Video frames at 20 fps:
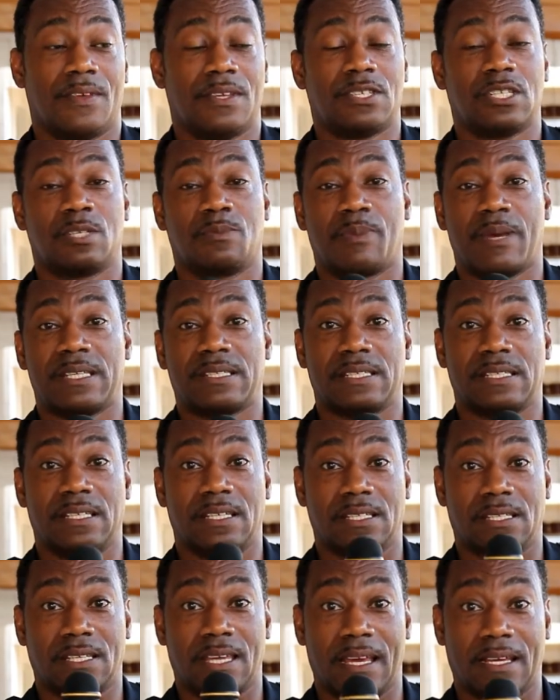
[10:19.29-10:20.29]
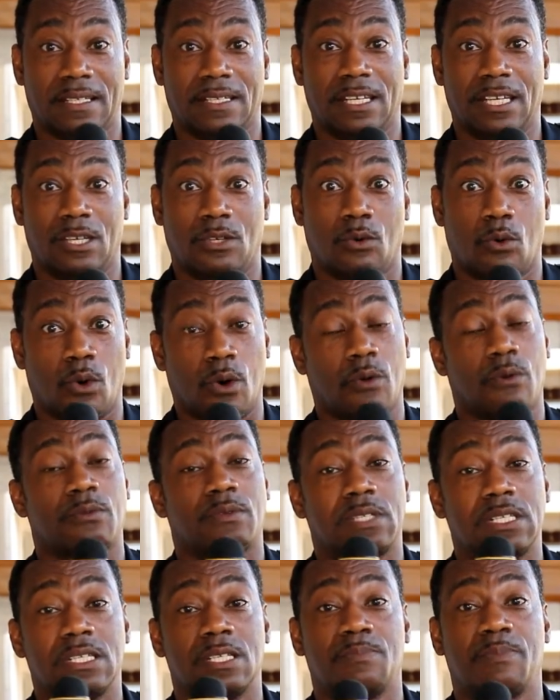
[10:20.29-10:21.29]
this is basically the technique, or
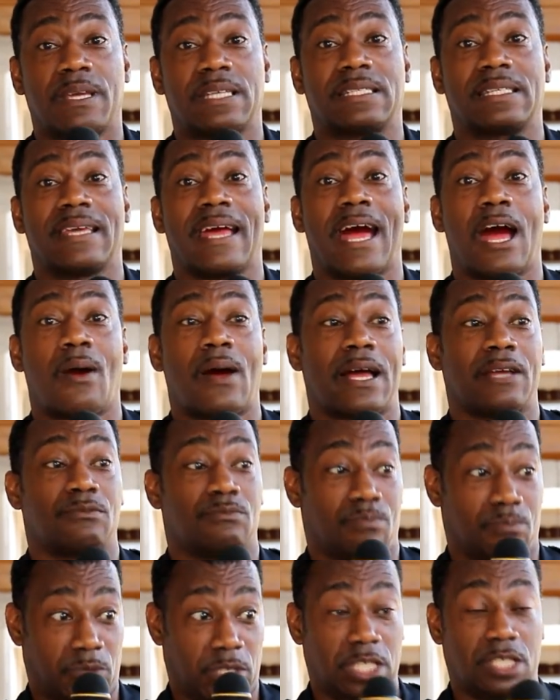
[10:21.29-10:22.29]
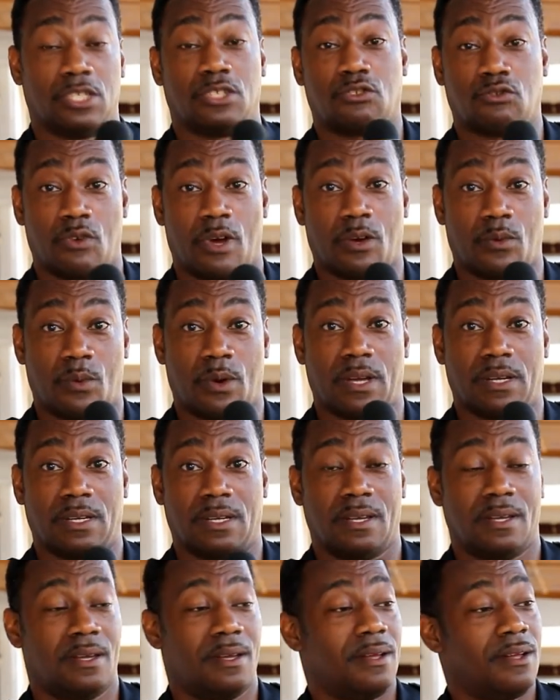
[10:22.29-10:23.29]
this is basically how I deconstruct one.
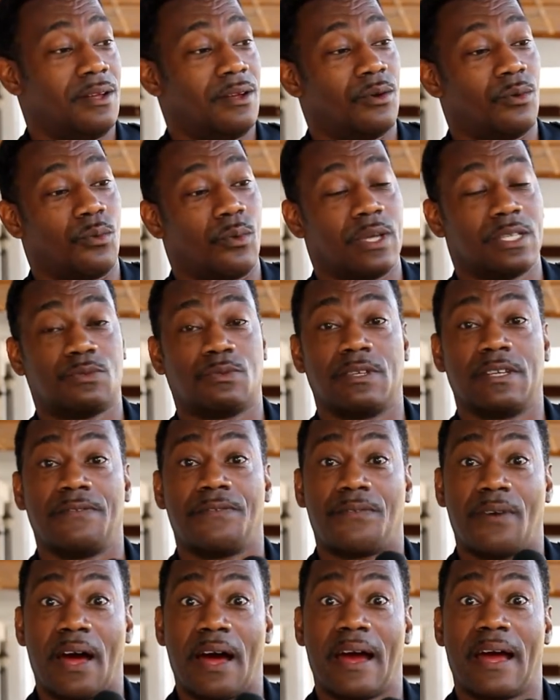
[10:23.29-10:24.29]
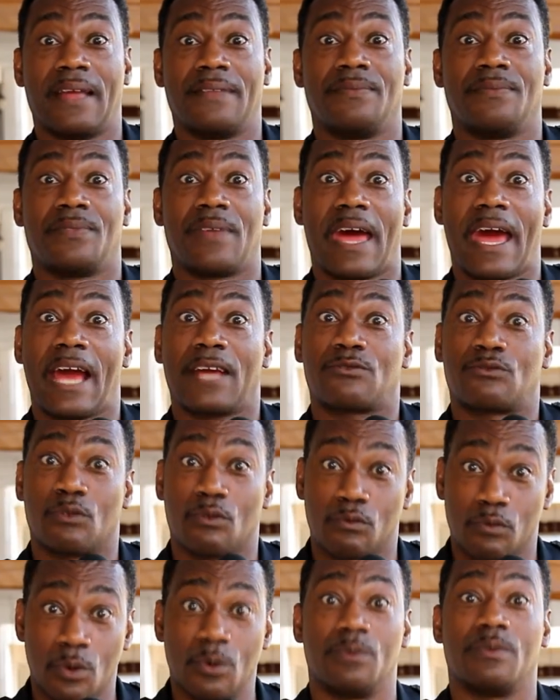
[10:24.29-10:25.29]
Once we find the
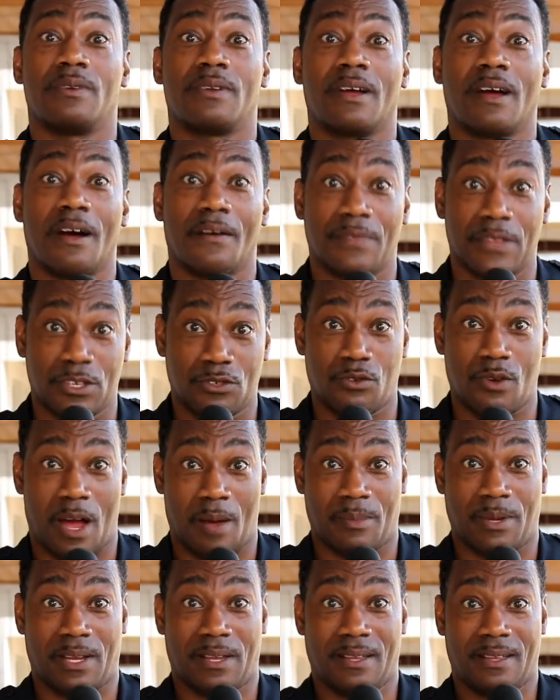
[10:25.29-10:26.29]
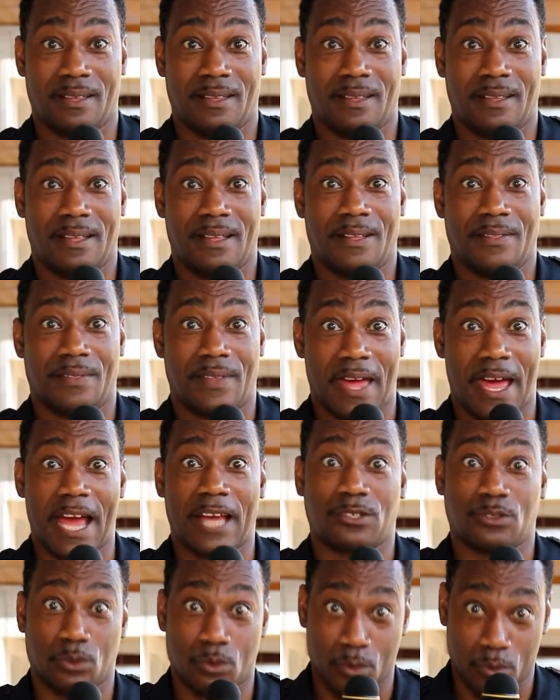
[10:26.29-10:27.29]
actual root of the trauma, the
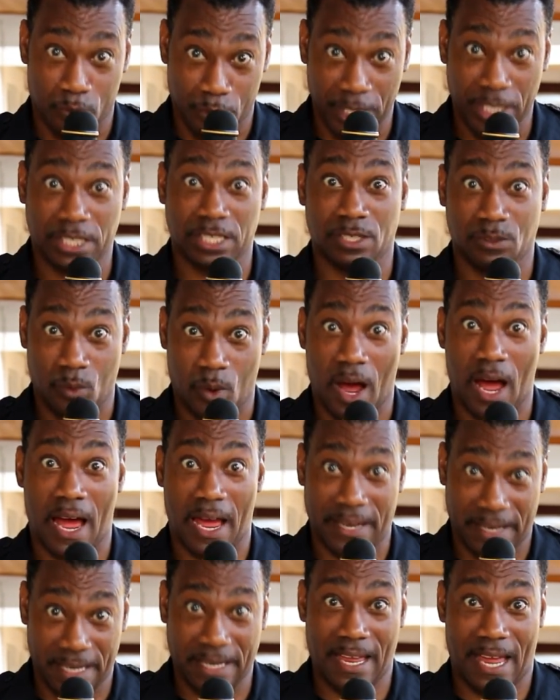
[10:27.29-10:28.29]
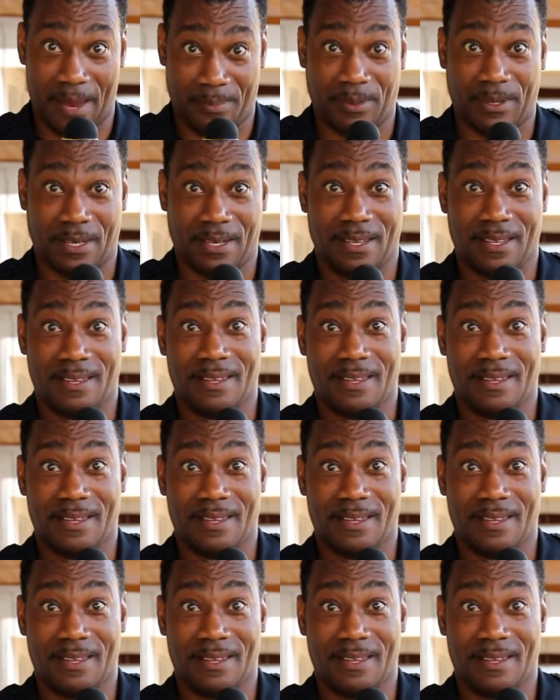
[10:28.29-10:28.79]
actual reason why it happened,